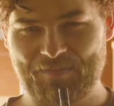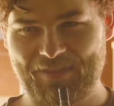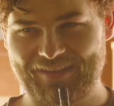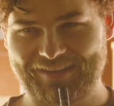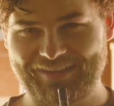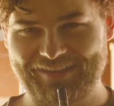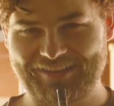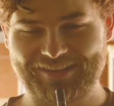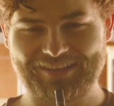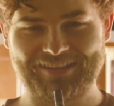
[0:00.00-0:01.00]
What's
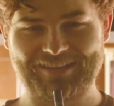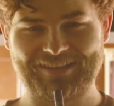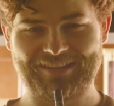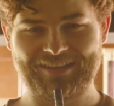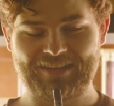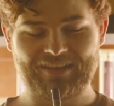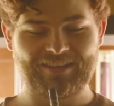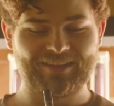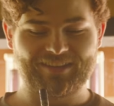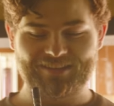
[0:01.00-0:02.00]
today's
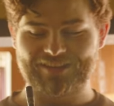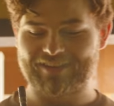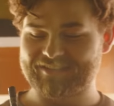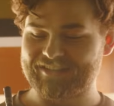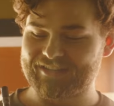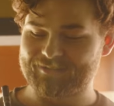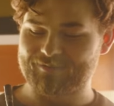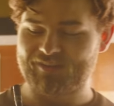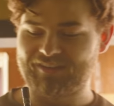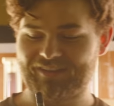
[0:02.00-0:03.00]
announcement? Today's
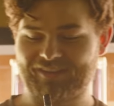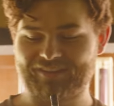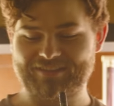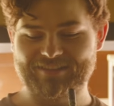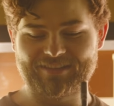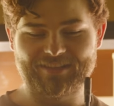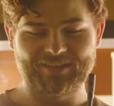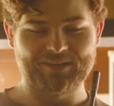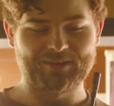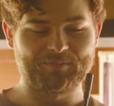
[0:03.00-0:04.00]
announcement is
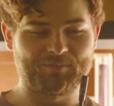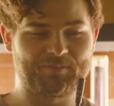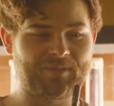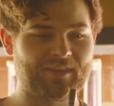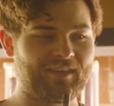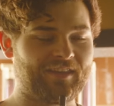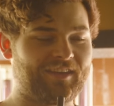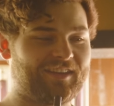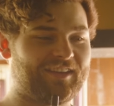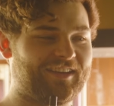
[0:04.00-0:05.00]
um,
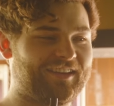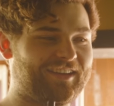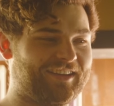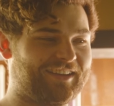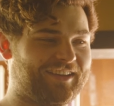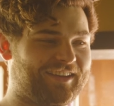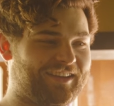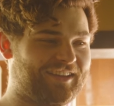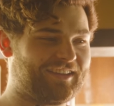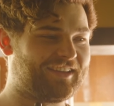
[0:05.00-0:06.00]

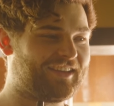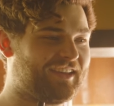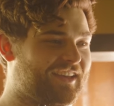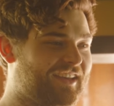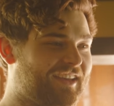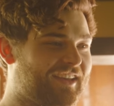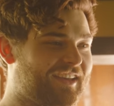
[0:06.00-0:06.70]
uh, I